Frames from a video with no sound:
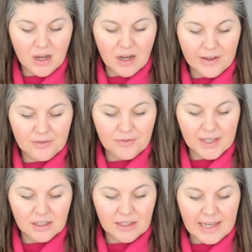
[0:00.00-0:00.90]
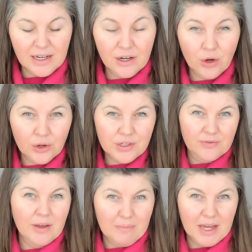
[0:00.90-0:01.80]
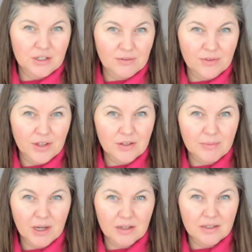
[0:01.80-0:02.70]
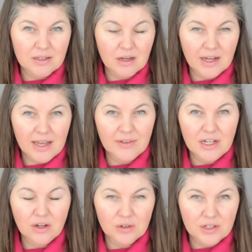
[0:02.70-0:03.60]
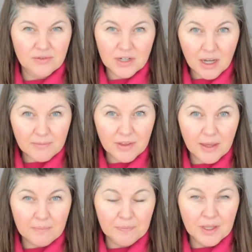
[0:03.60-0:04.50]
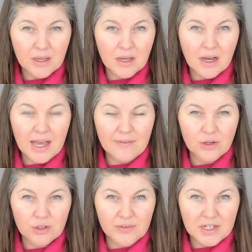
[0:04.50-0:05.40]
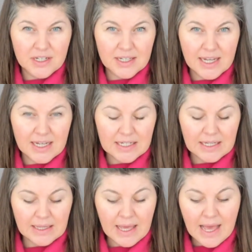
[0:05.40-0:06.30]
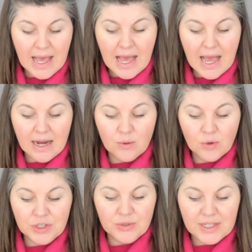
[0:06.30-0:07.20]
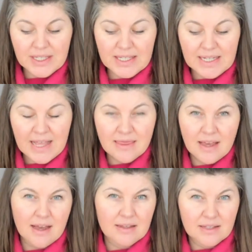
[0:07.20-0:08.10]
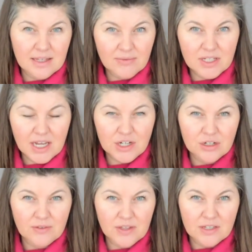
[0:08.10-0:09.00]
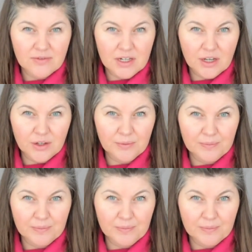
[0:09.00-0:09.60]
I feel a lot of compassion for those parts. I have a lot of time for them. I have a lot of understanding. And I want to extend that as the invitation of this video.